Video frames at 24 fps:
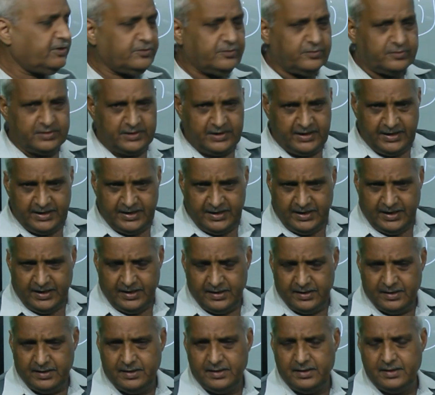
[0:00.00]
into 3,
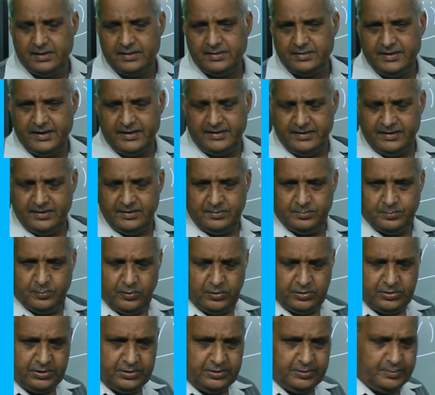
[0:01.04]
that is
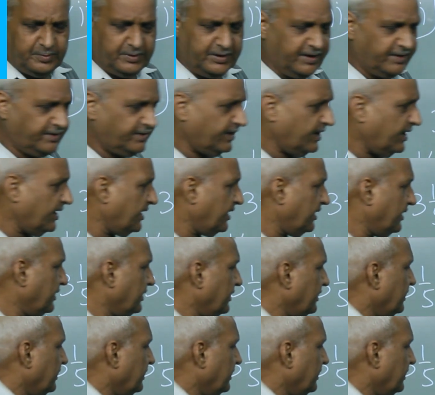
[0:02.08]
both numerator